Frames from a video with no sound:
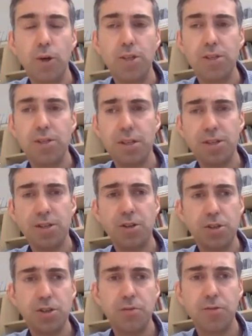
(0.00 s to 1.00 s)
which is this
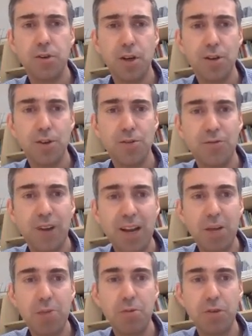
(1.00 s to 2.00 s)
notion of the
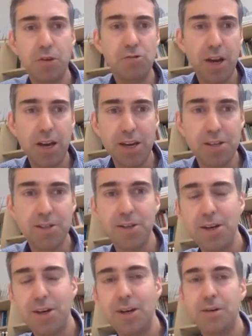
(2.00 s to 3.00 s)
value of a grade.
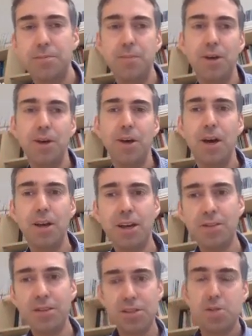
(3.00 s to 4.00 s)
And
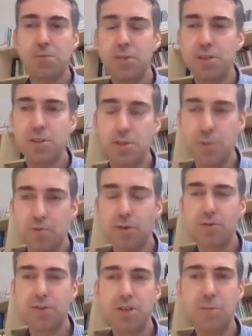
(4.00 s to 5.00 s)
again, this is sort
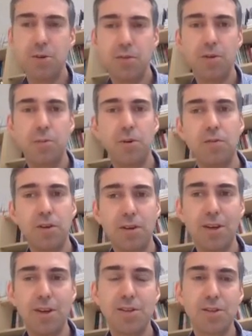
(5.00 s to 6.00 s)
of obviously
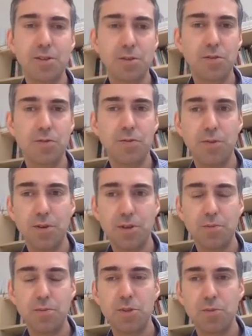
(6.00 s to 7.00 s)
moving into sort of
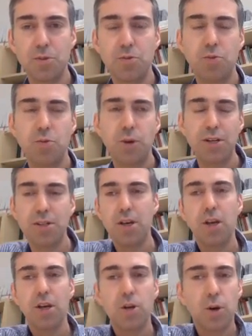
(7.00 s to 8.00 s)
some sort of
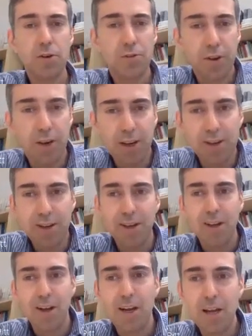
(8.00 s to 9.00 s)
quite
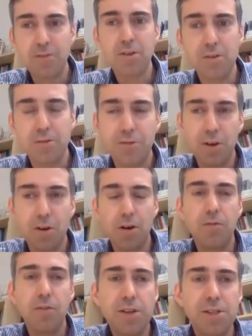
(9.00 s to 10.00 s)
fine level
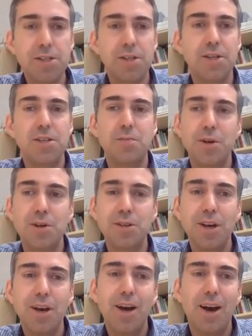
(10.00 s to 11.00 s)
of insight,
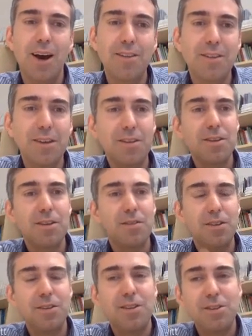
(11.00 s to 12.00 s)
but I think
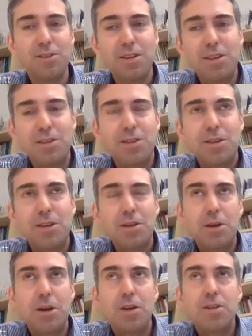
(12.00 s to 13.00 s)

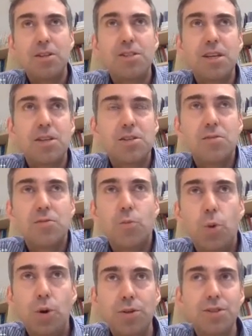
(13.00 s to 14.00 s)
the sense
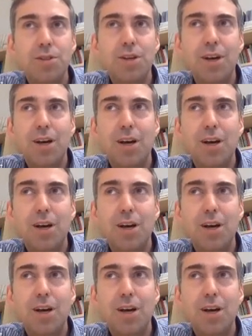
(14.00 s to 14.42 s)
of what